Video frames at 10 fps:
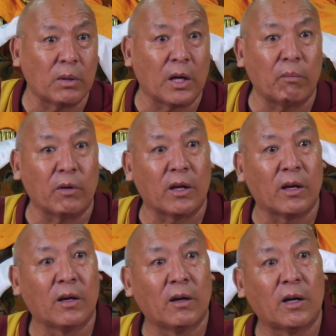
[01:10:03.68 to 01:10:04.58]
Believe me,
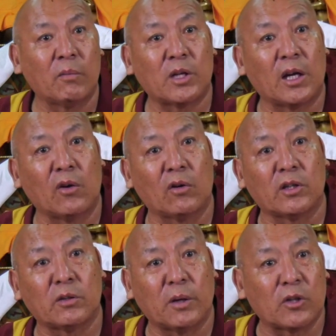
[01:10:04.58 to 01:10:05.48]
I'm telling all
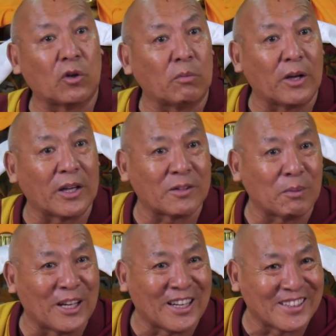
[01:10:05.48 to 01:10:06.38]
this based on my
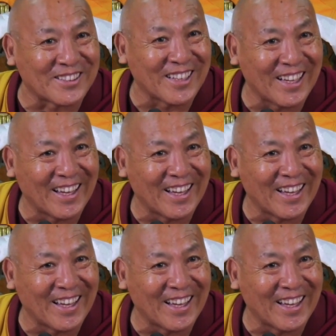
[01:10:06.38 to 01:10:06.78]
experience.